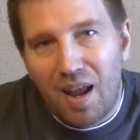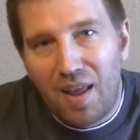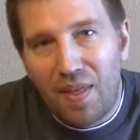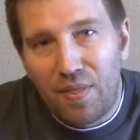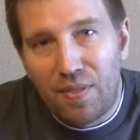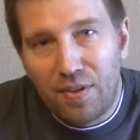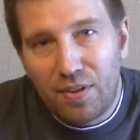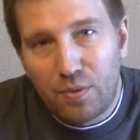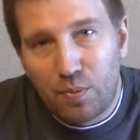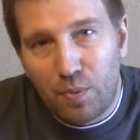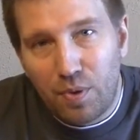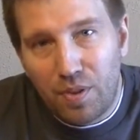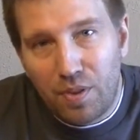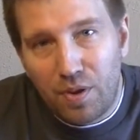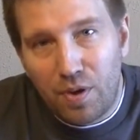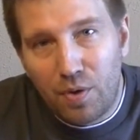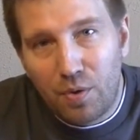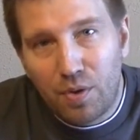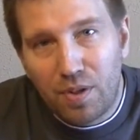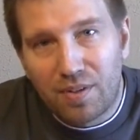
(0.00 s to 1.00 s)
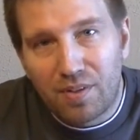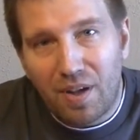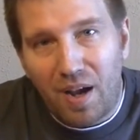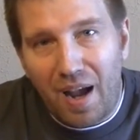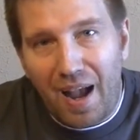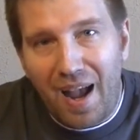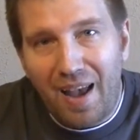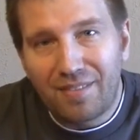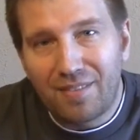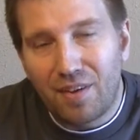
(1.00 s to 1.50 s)
And this one, though, it's
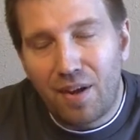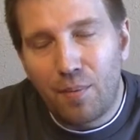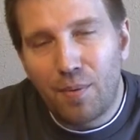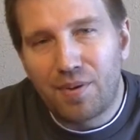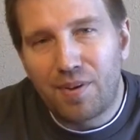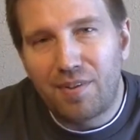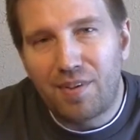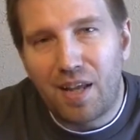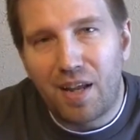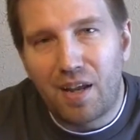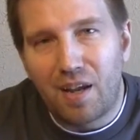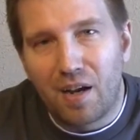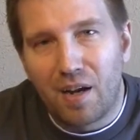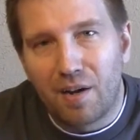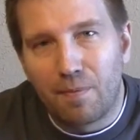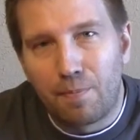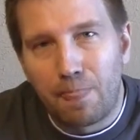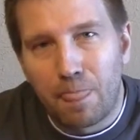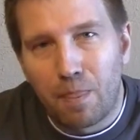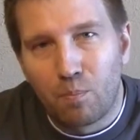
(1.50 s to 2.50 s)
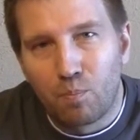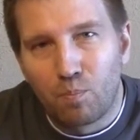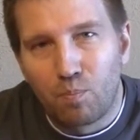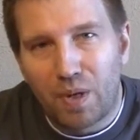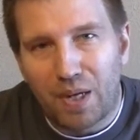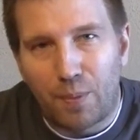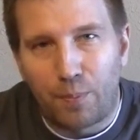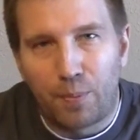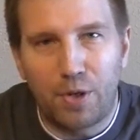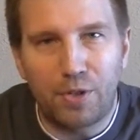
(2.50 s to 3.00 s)
has, almost has a uh,
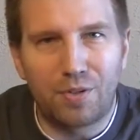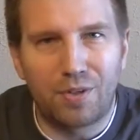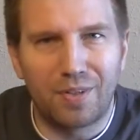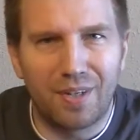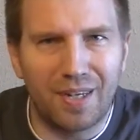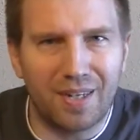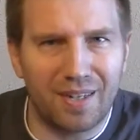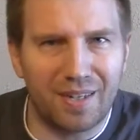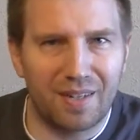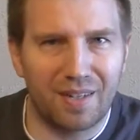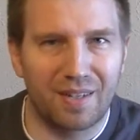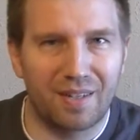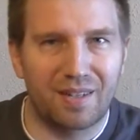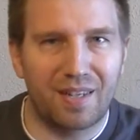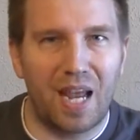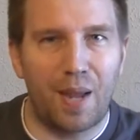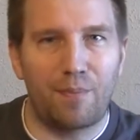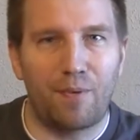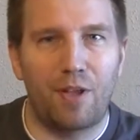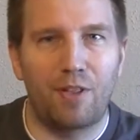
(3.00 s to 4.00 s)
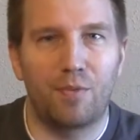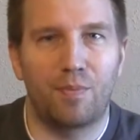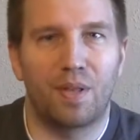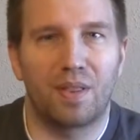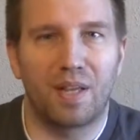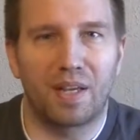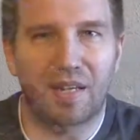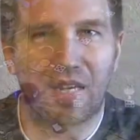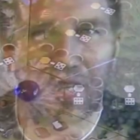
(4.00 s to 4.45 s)
like a pressure luck type element,